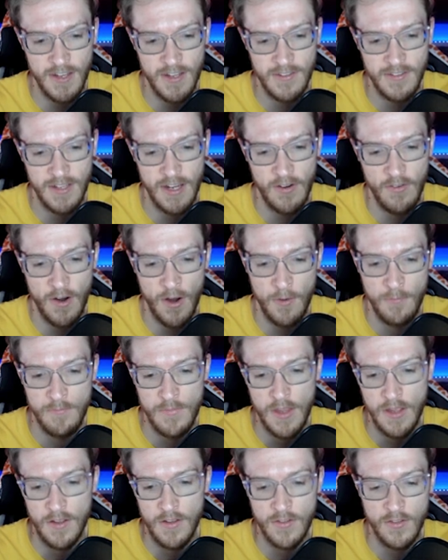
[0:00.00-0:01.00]
0.
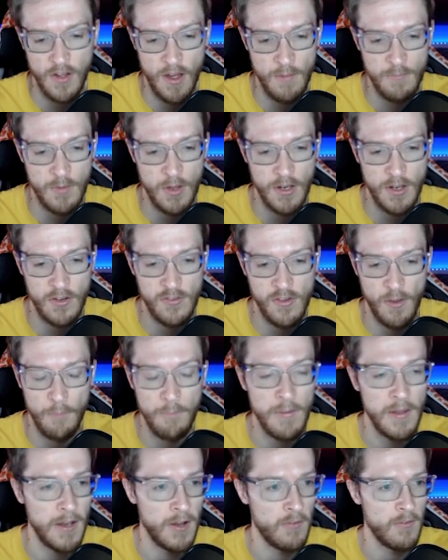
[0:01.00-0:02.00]
So I'm going to jump
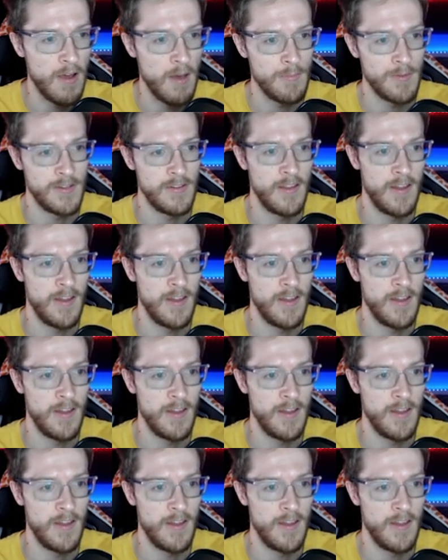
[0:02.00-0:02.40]
in and grab